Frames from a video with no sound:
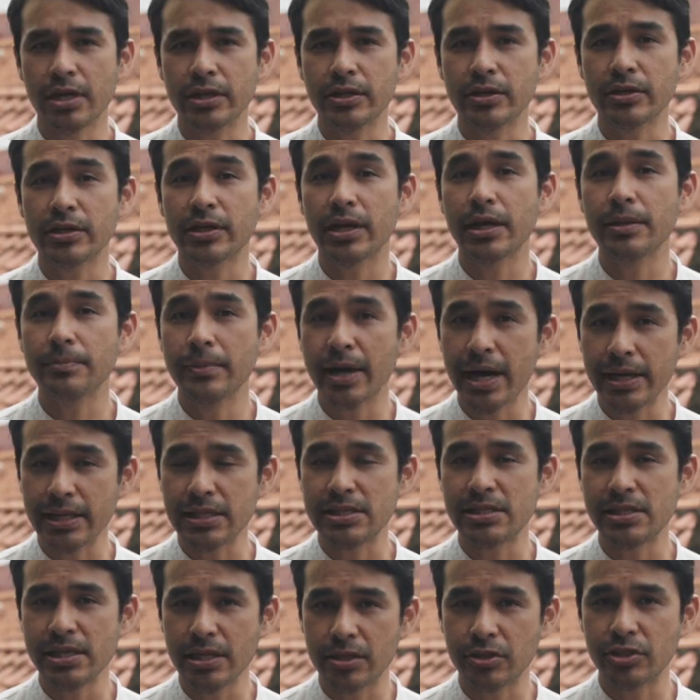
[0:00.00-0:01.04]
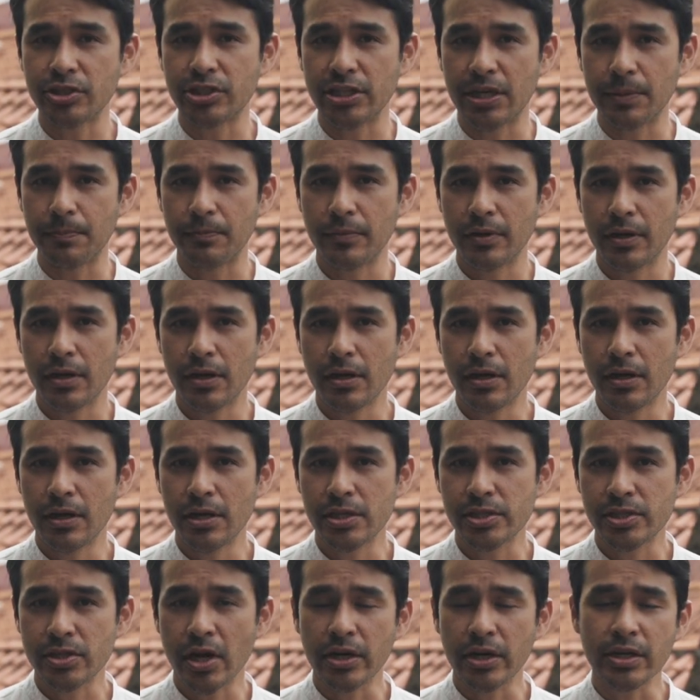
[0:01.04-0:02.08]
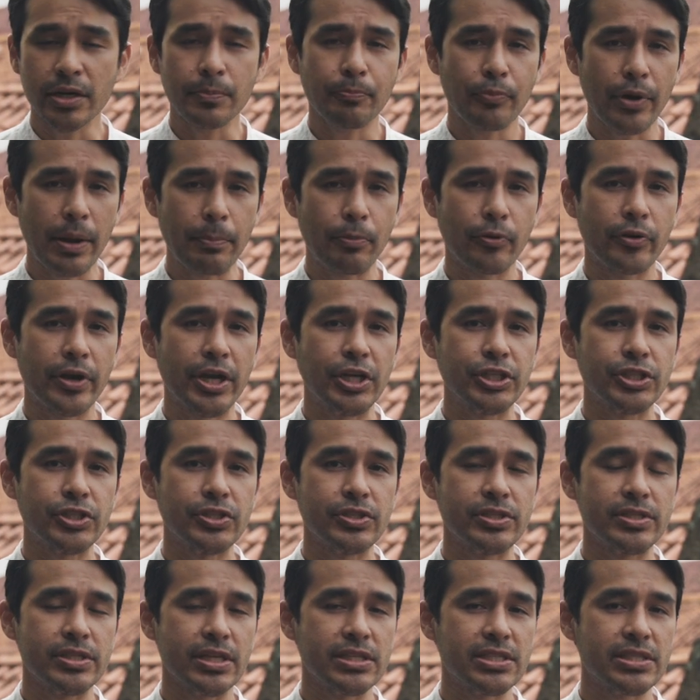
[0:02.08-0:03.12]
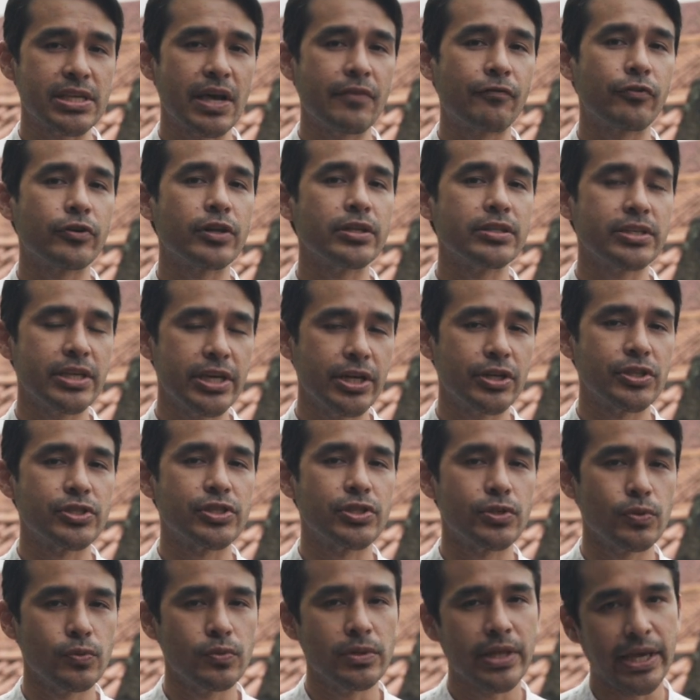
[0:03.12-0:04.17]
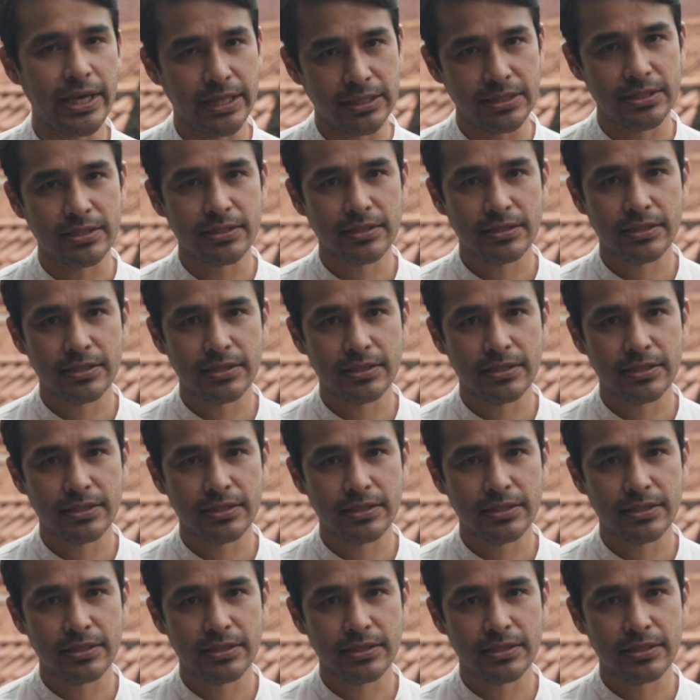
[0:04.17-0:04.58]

under Kalmadi's leadership, started preparations several years too late.